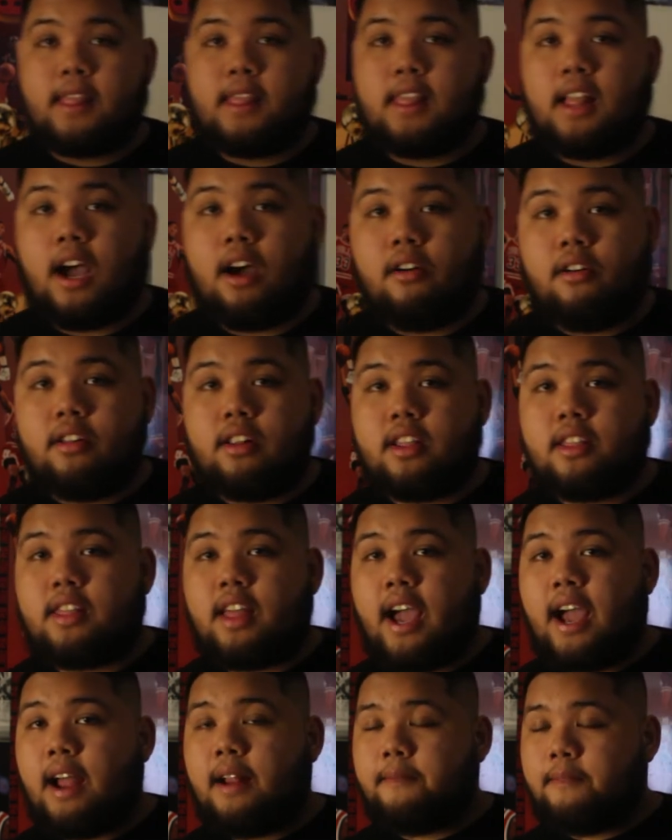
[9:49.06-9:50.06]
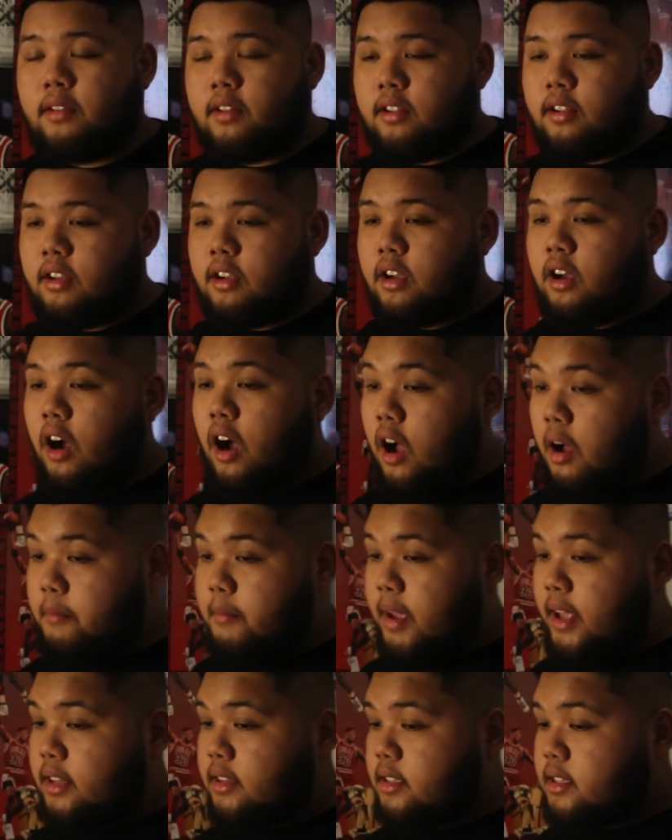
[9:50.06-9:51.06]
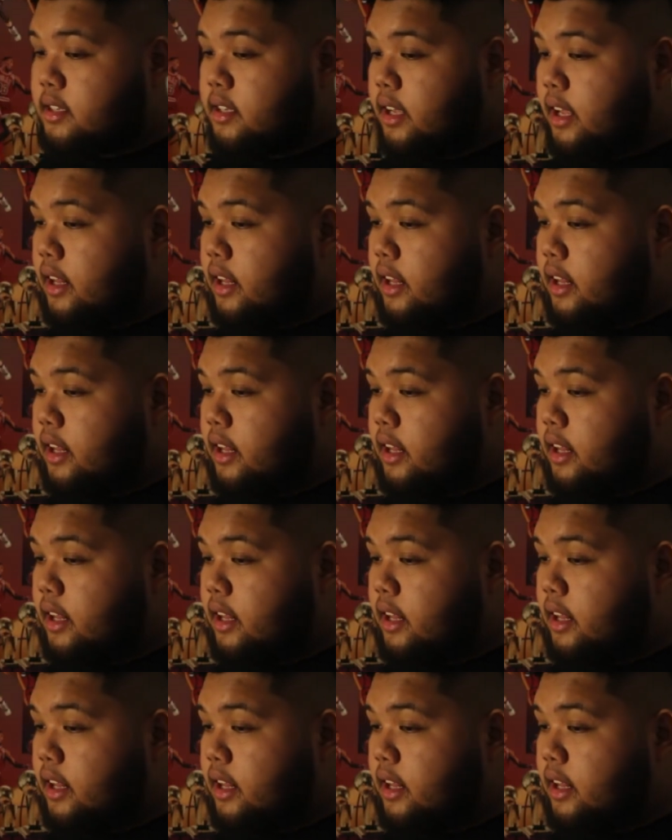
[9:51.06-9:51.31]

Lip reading: Not only that, comment